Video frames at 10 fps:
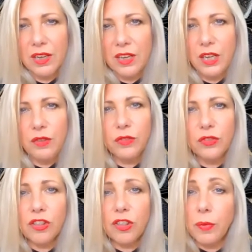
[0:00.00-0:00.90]
even
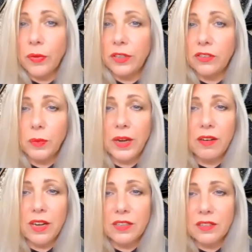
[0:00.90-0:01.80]
to the point where
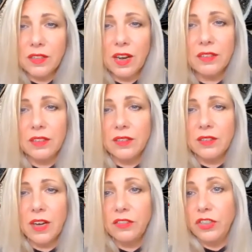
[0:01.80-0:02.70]
I decided
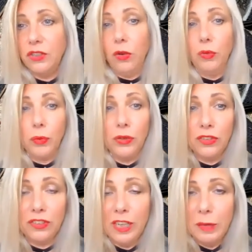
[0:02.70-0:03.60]
I did not want
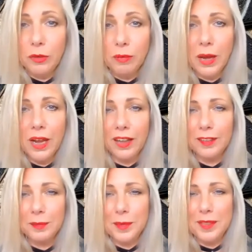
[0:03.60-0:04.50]
to sleep with my
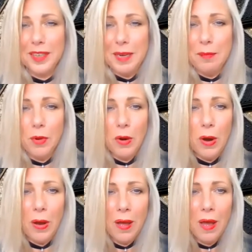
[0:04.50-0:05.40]
husband
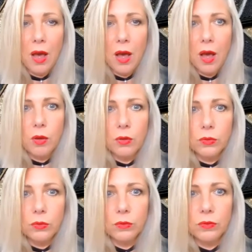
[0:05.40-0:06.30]
anymore.
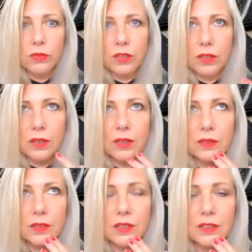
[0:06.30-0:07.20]
"Oh dear,"
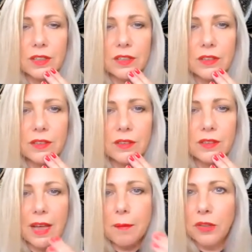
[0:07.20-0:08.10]
I said,
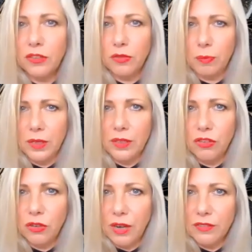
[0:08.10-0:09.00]
"that must have been a
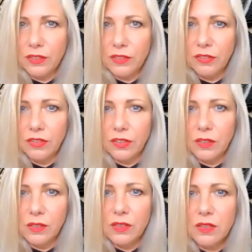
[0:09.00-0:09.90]
trifle
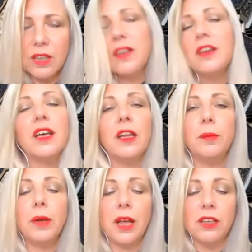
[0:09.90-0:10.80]
difficult," and
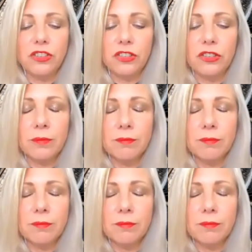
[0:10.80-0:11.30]
blushed.